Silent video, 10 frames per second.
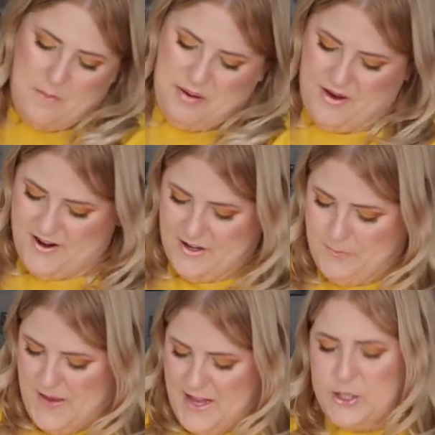
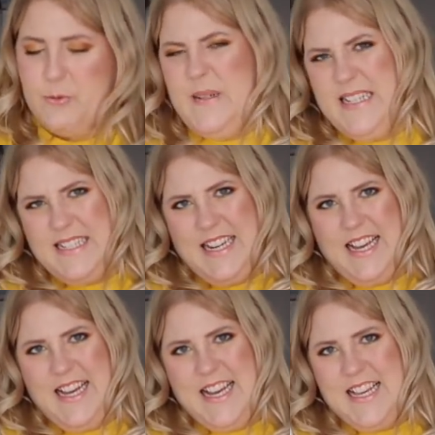Park bench
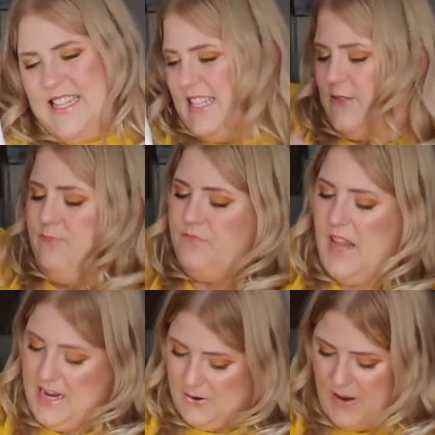realness.
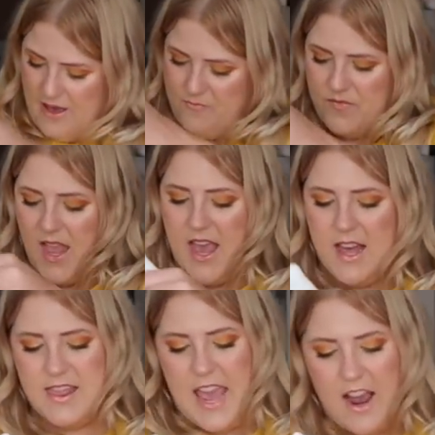Anyway,
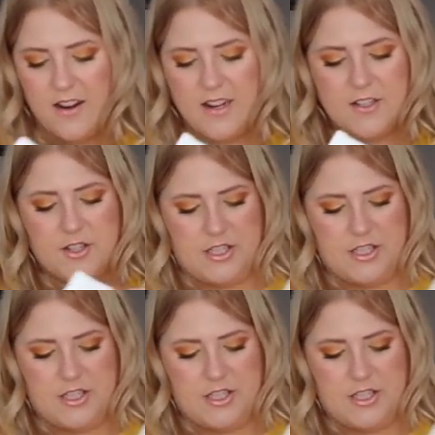they are a